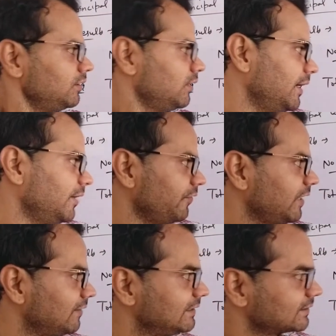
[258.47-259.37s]
And we
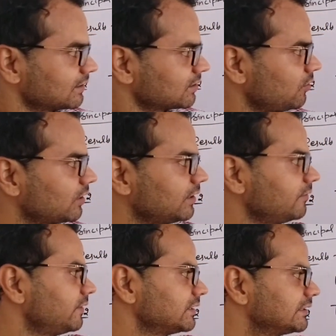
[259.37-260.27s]
have discussed already,
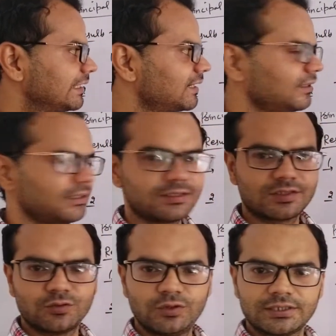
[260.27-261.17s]
first shell contains
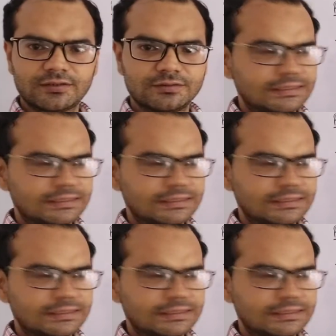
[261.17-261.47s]
2 electrons,